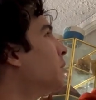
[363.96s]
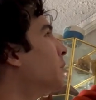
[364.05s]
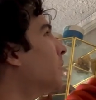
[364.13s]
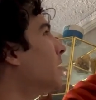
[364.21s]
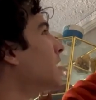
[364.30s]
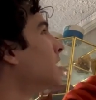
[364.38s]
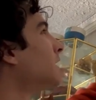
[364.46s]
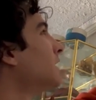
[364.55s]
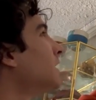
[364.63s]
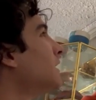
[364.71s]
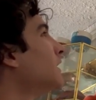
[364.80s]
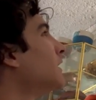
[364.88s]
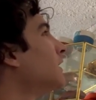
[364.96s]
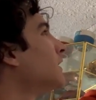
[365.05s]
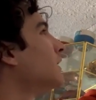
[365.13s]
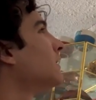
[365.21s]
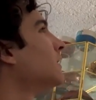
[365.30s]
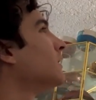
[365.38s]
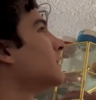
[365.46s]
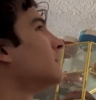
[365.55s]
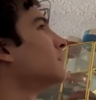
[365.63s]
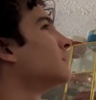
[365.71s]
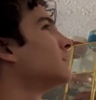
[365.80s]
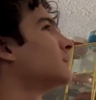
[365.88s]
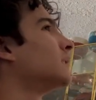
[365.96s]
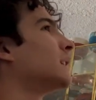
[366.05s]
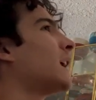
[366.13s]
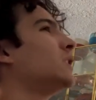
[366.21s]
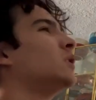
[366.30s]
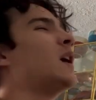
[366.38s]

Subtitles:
but like, I don't know,